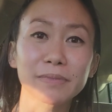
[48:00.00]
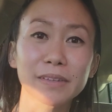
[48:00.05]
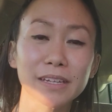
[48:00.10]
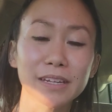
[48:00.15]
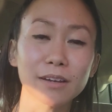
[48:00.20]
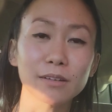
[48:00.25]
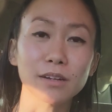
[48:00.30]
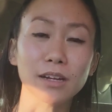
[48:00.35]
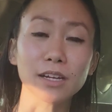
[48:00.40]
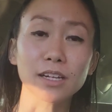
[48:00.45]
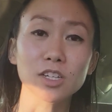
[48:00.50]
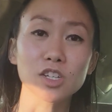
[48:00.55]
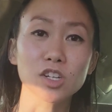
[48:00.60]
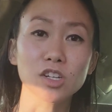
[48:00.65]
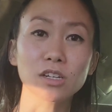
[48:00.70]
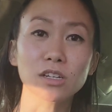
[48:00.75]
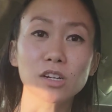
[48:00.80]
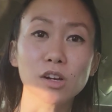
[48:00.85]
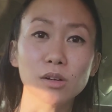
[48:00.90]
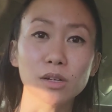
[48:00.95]
you know, I'm not going
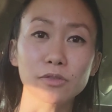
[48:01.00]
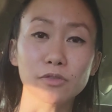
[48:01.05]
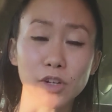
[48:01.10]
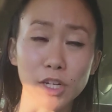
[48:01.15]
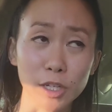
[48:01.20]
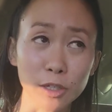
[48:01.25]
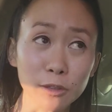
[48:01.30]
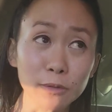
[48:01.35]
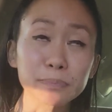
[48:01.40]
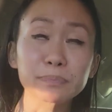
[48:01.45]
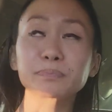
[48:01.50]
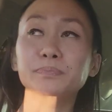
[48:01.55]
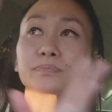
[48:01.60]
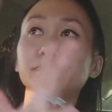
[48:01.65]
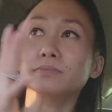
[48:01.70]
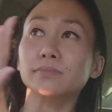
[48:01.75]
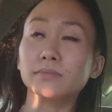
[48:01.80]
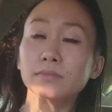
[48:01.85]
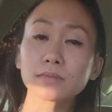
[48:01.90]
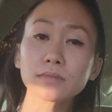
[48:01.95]
to sugarcoat it for you.
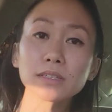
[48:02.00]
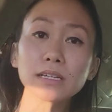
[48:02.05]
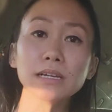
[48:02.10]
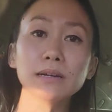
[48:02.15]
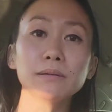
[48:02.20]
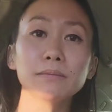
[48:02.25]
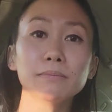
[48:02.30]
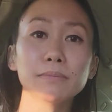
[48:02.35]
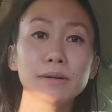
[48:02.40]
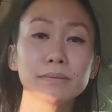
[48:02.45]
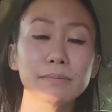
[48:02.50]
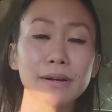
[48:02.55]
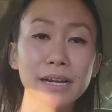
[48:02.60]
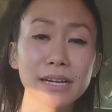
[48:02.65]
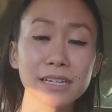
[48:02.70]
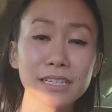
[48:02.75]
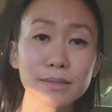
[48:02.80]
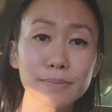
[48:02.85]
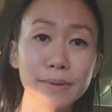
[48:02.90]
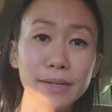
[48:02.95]
But my
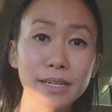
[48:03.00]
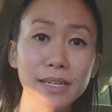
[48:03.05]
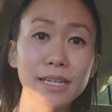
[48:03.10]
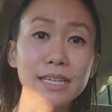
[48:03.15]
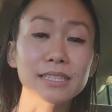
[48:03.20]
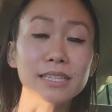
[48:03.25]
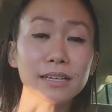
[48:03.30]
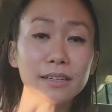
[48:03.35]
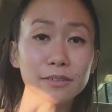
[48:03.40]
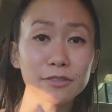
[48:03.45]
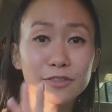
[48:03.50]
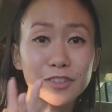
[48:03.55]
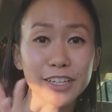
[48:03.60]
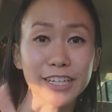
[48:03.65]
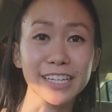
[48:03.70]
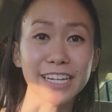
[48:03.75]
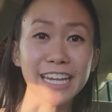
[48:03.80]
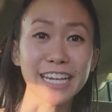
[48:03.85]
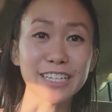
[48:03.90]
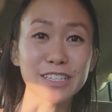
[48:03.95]
husband, he's like a
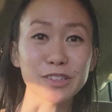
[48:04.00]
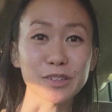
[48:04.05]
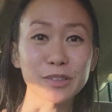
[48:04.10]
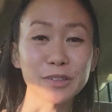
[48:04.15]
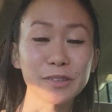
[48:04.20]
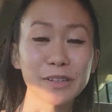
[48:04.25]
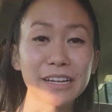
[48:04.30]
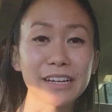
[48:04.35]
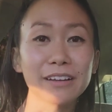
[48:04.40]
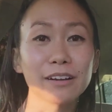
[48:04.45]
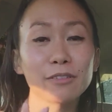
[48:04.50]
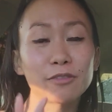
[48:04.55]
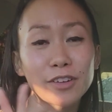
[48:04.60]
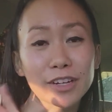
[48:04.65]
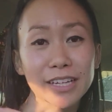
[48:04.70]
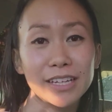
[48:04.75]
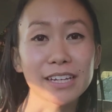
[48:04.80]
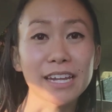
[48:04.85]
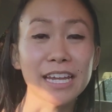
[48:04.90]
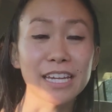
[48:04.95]
freaking angel.
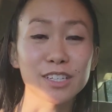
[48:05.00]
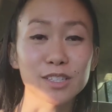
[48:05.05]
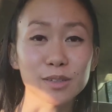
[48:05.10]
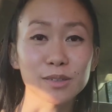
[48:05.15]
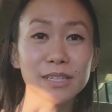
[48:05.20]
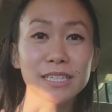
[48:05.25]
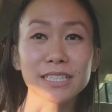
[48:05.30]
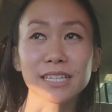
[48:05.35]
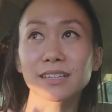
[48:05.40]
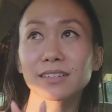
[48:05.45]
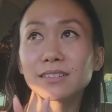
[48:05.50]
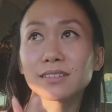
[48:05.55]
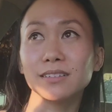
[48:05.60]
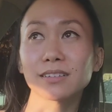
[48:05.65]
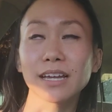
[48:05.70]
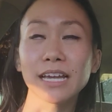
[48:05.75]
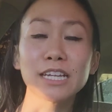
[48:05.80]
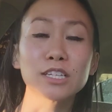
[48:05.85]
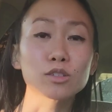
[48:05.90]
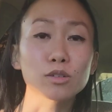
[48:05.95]
He's like a
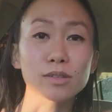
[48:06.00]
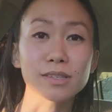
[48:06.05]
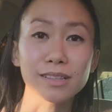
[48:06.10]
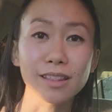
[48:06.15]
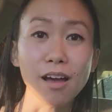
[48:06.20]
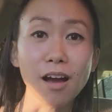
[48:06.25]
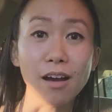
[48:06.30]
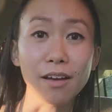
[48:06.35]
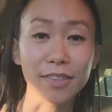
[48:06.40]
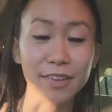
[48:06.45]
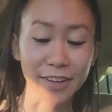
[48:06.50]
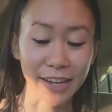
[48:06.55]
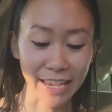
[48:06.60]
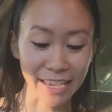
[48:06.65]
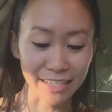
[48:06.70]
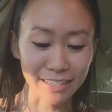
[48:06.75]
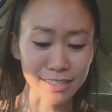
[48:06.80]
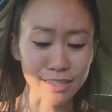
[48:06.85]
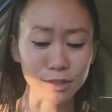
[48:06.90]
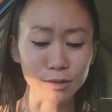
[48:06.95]
angel sloth.
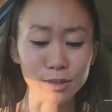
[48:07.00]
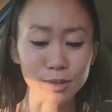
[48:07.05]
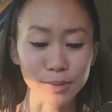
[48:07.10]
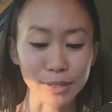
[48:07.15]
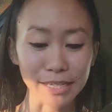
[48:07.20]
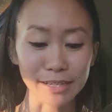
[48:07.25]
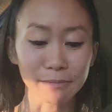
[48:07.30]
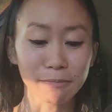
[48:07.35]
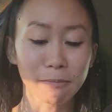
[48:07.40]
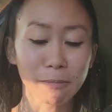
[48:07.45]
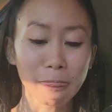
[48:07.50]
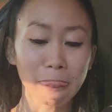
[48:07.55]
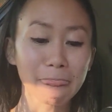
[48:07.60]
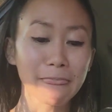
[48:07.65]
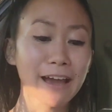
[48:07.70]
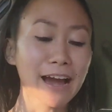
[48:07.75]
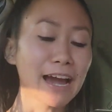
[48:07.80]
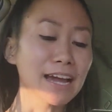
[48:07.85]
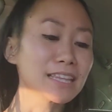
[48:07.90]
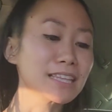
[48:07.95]
Okay. He's so sweet.
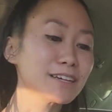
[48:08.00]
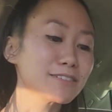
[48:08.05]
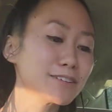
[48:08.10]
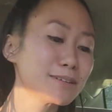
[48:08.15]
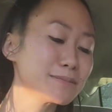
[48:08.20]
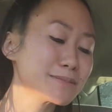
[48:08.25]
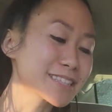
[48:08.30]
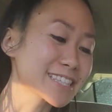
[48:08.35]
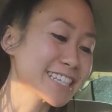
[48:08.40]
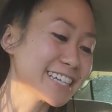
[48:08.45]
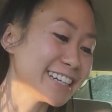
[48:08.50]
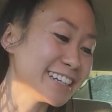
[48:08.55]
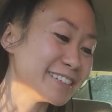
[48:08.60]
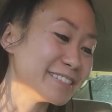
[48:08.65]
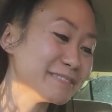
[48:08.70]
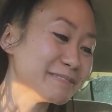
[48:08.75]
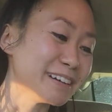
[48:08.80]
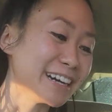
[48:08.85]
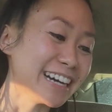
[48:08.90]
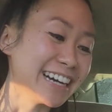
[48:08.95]
I love him so
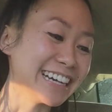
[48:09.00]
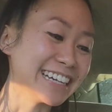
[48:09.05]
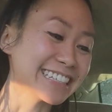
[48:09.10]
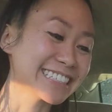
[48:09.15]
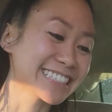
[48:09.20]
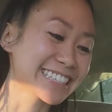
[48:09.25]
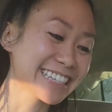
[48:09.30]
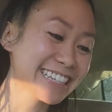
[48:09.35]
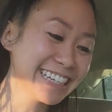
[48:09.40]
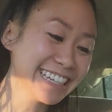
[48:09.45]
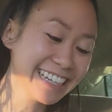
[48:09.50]
much.